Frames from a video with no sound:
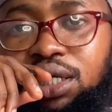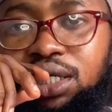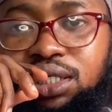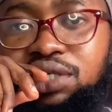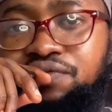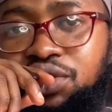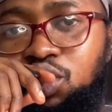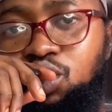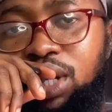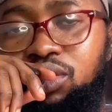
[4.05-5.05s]
In this video,
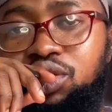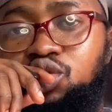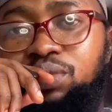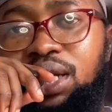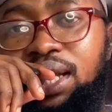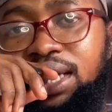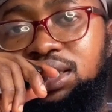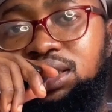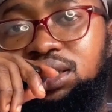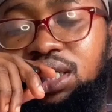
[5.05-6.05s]
you are going to be
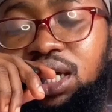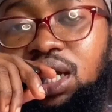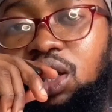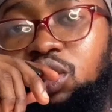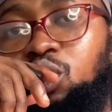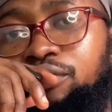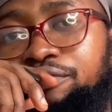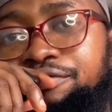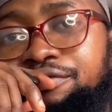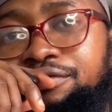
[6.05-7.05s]
learning a lot
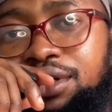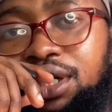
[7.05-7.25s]
of